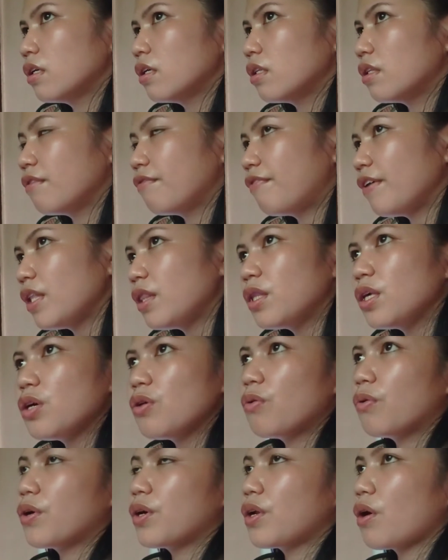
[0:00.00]

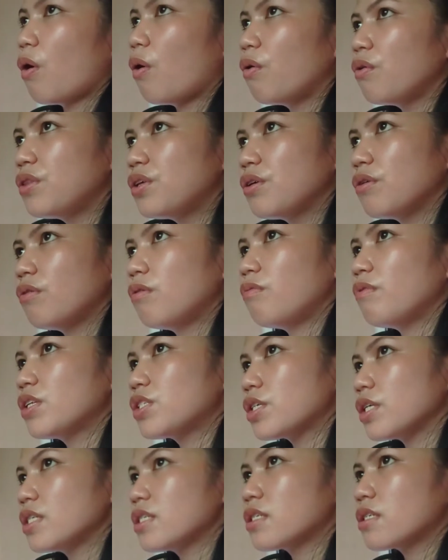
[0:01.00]
video or the audio
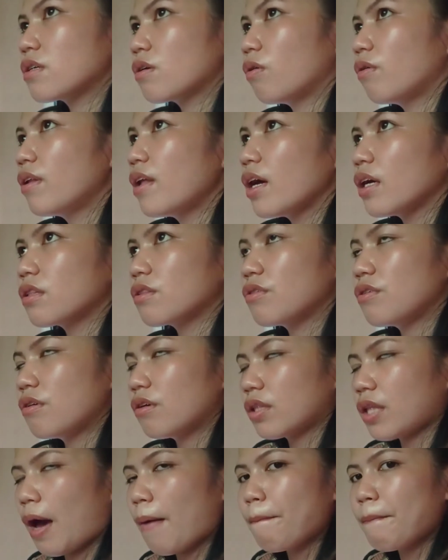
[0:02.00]
which is connect to
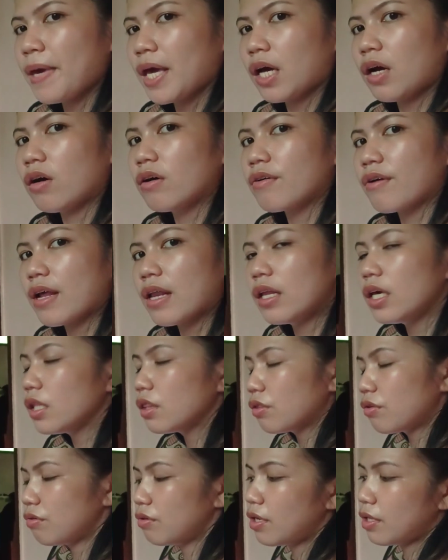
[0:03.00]
your topic or
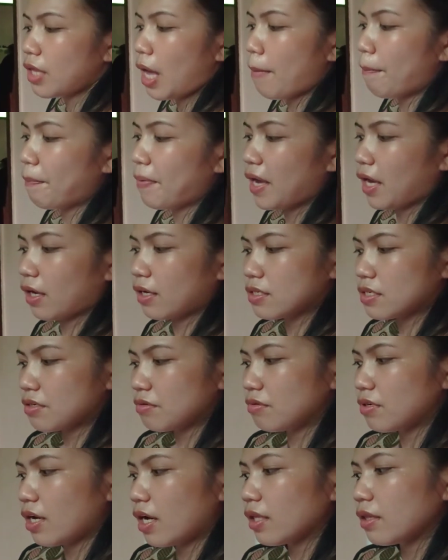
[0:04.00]
relate to the topic so
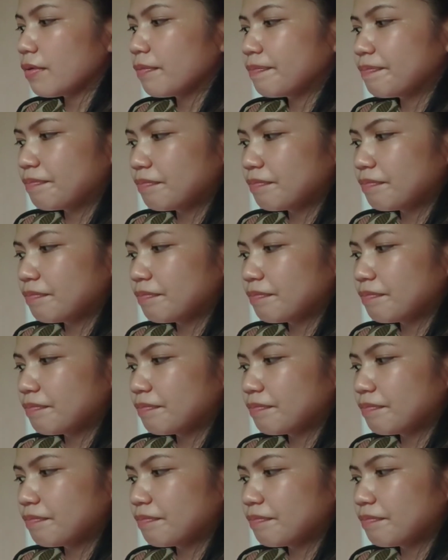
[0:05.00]
that